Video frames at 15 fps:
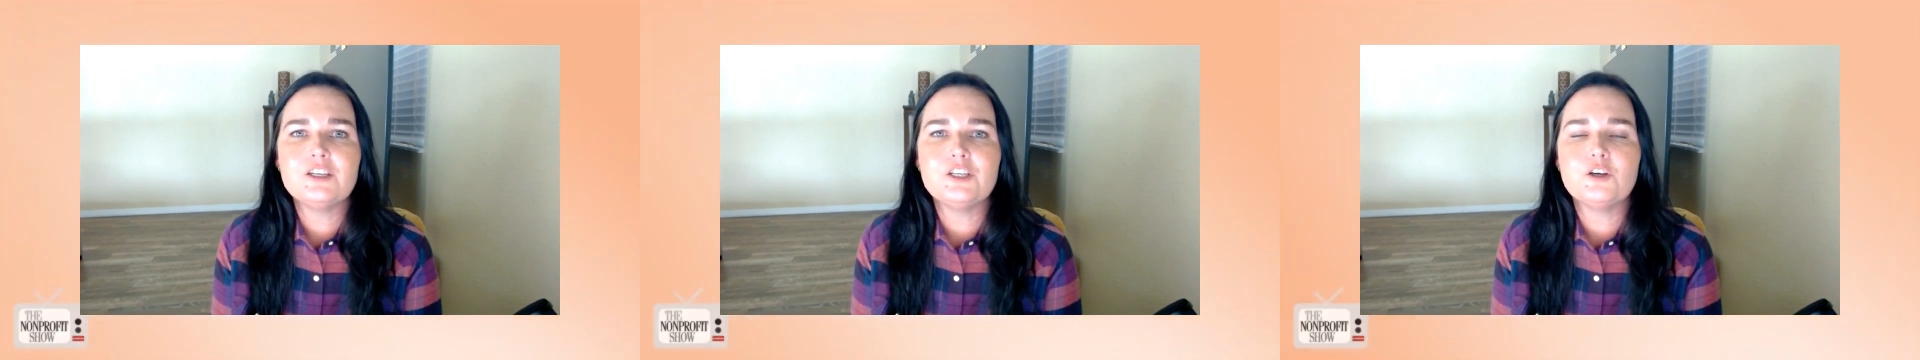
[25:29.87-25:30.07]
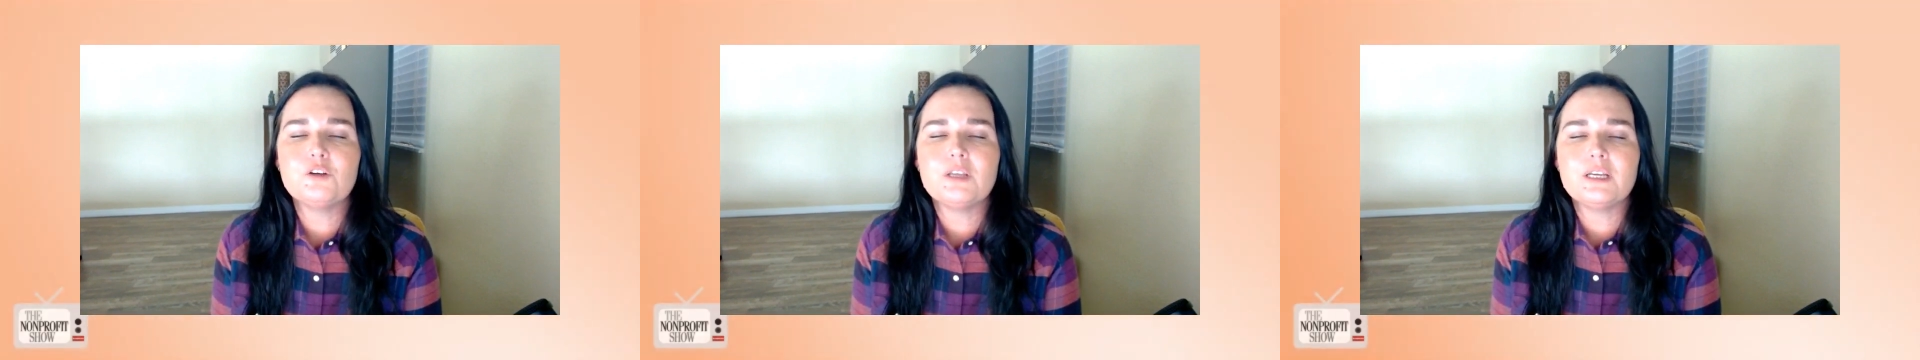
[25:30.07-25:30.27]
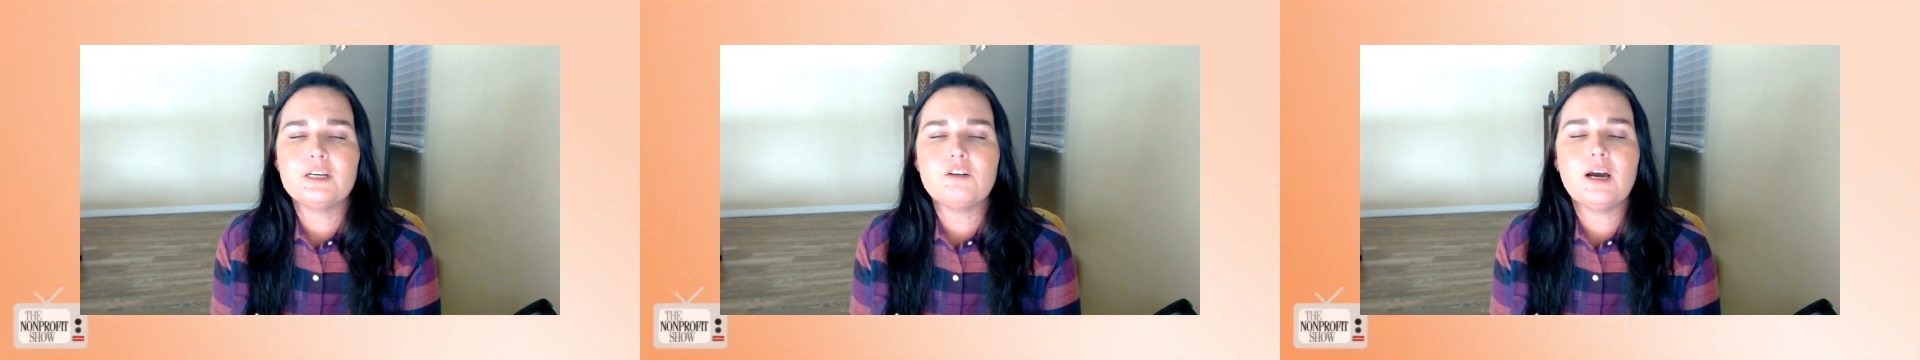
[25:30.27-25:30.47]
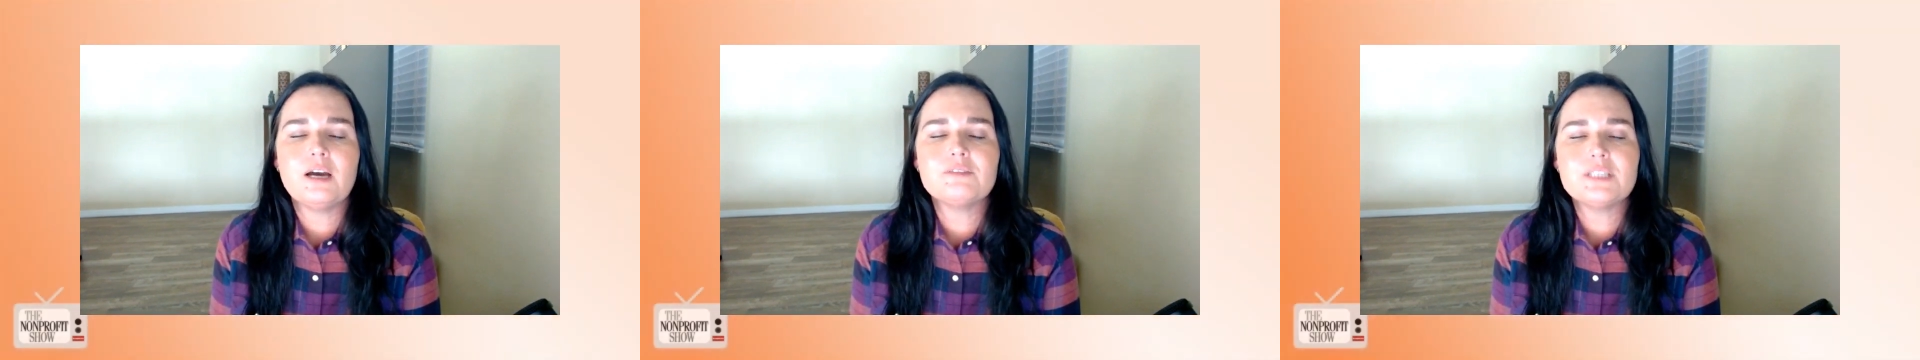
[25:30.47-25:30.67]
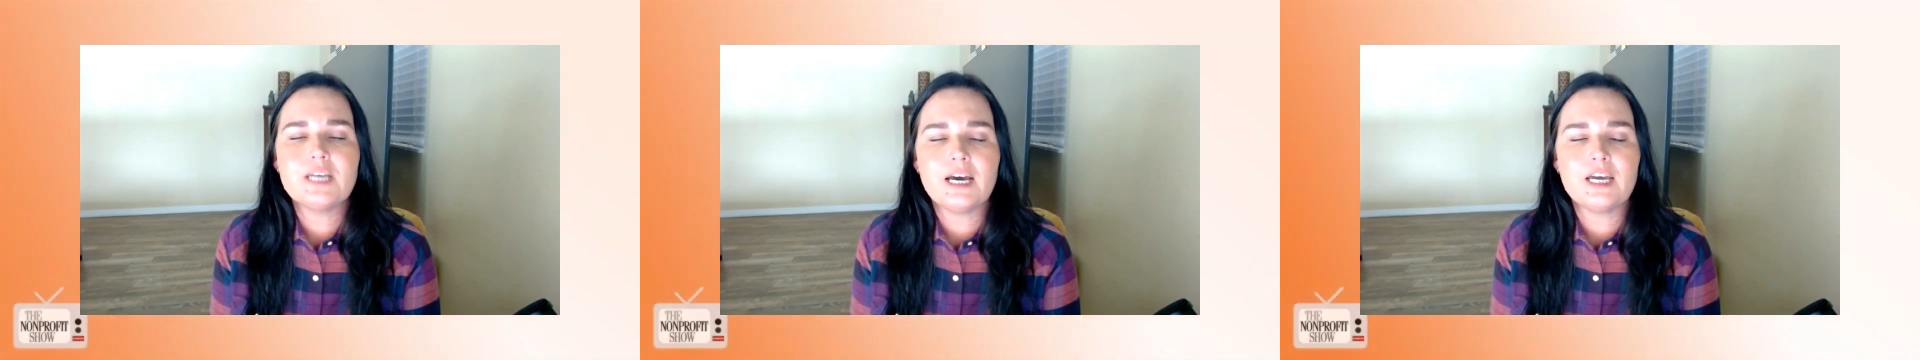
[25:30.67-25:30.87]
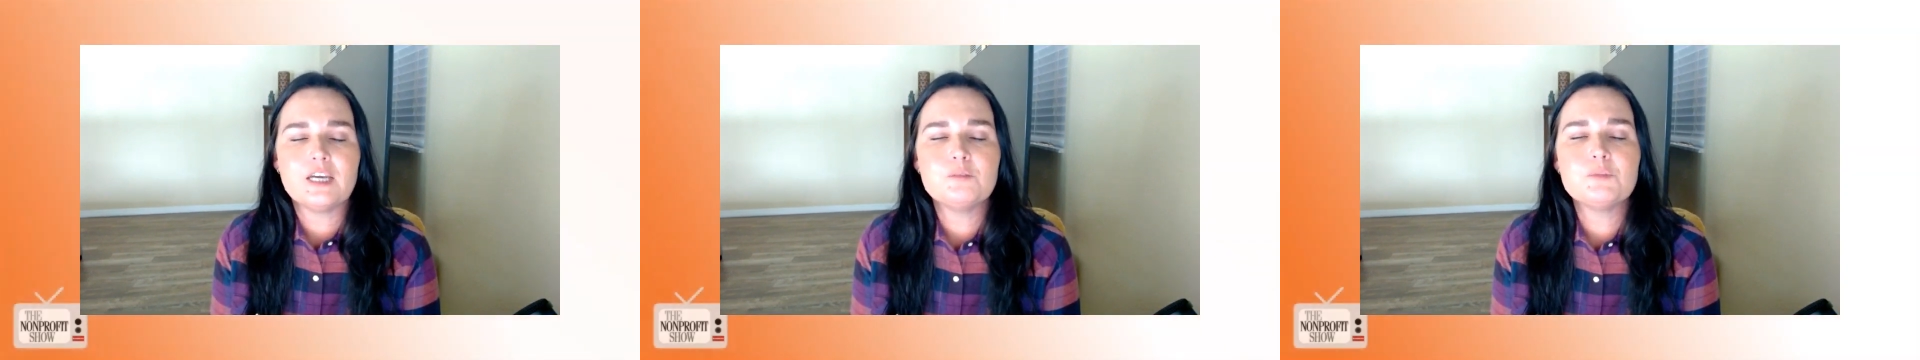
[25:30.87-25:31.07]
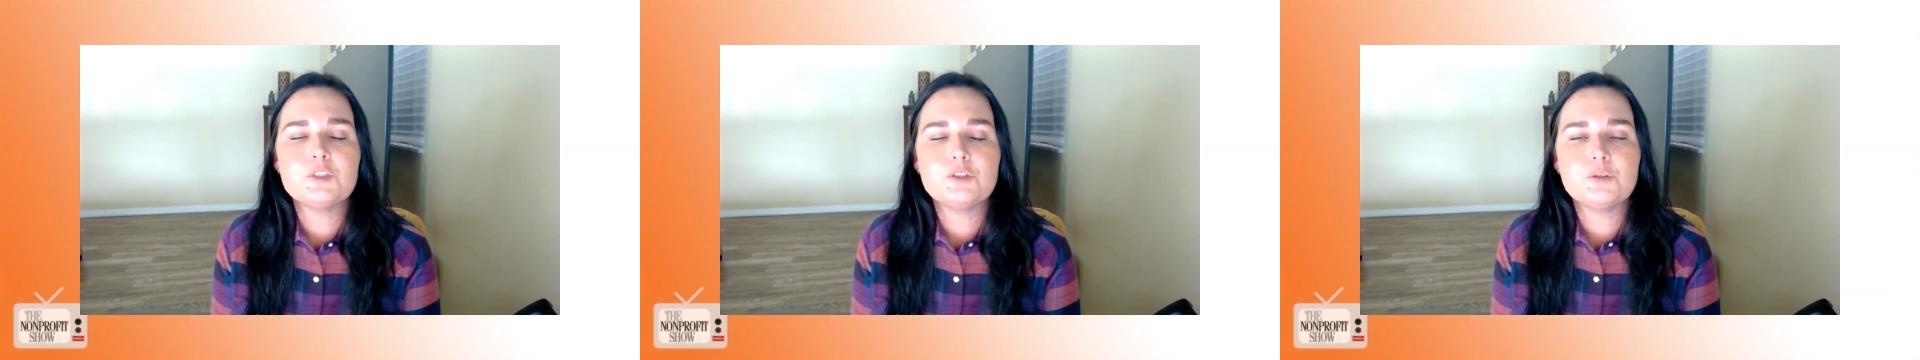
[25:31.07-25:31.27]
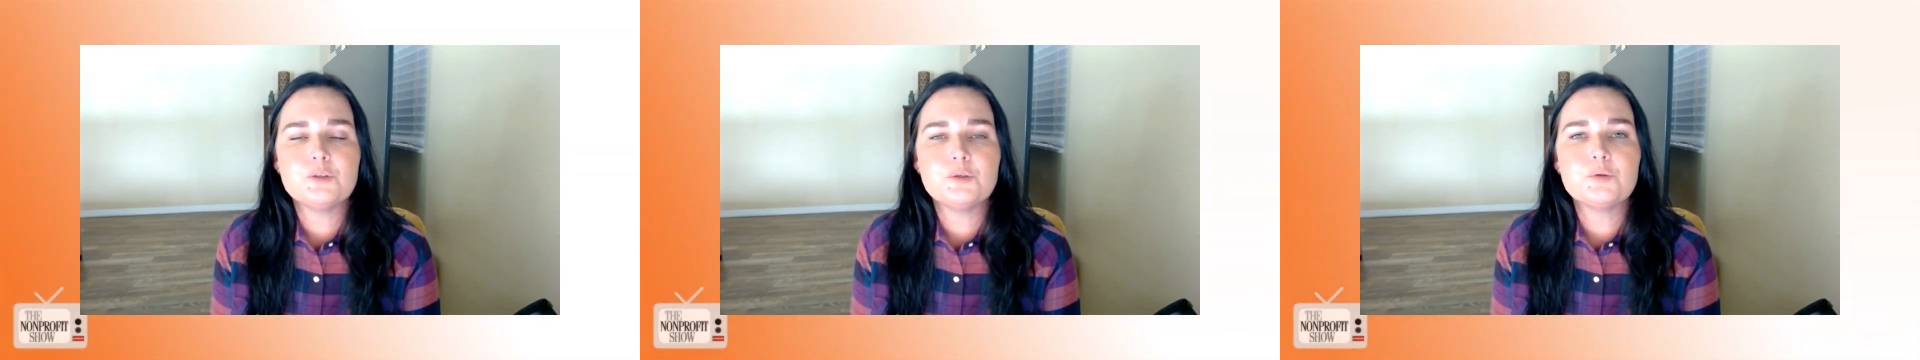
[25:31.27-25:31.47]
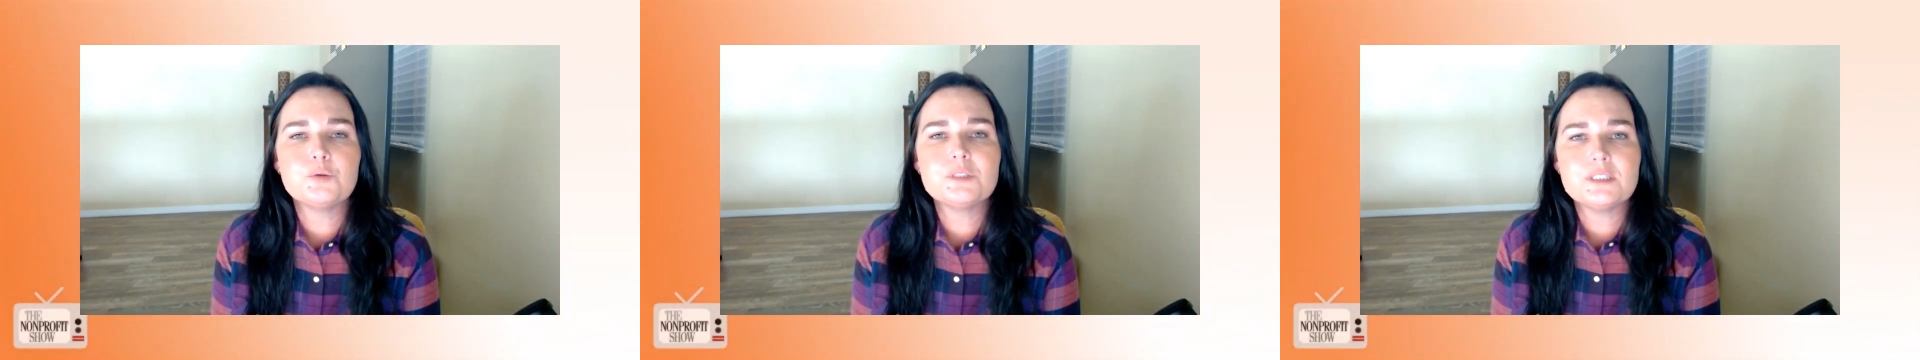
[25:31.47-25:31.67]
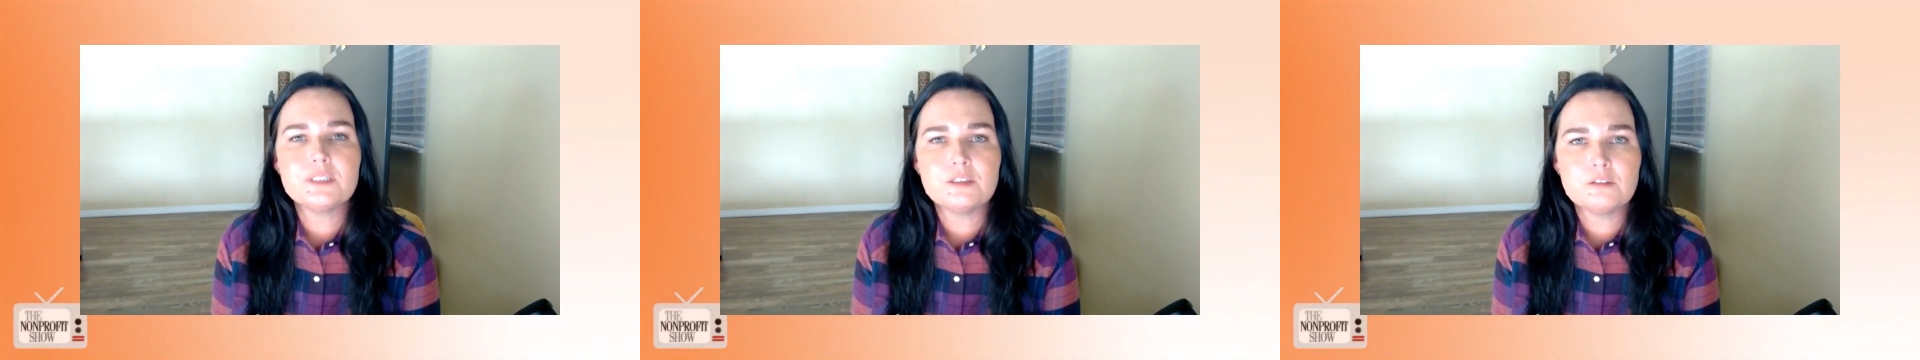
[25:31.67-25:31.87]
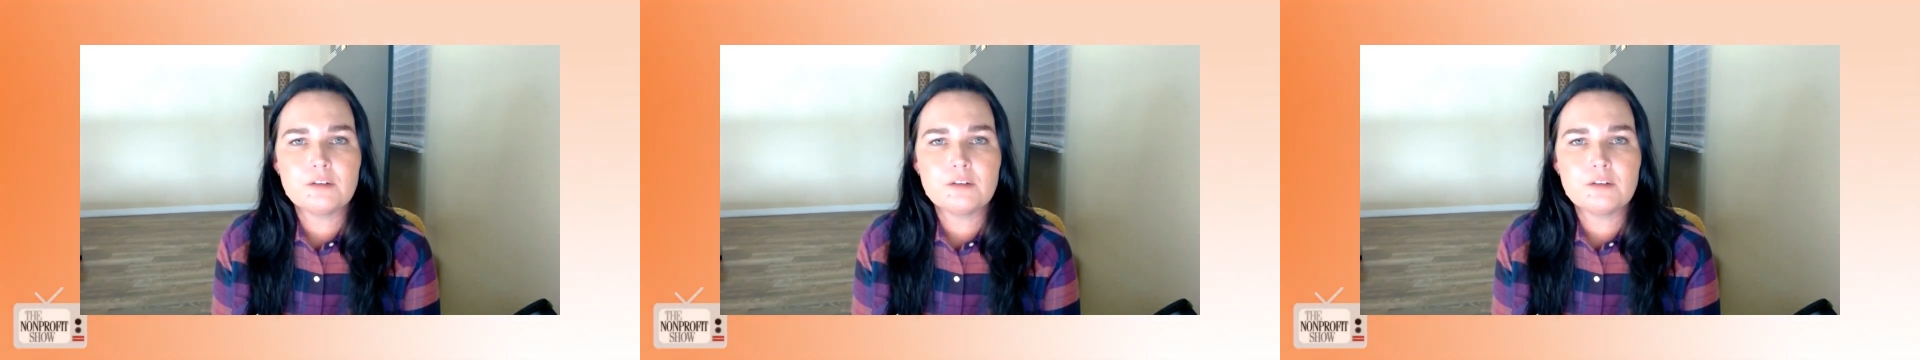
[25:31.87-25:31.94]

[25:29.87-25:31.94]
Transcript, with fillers: You know, they don't mm-hmm. have time to sit